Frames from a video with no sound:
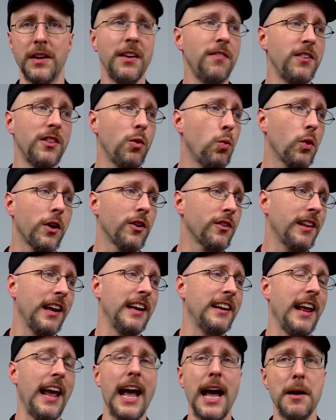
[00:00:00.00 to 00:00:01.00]
Even the world they
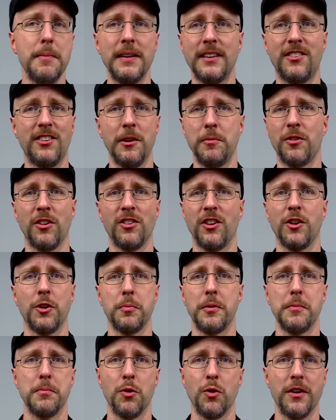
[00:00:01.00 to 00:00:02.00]
inhabit seems a little
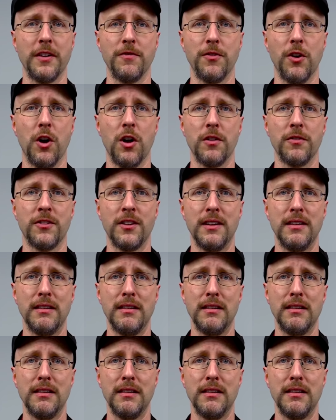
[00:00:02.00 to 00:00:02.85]
bit more evolved.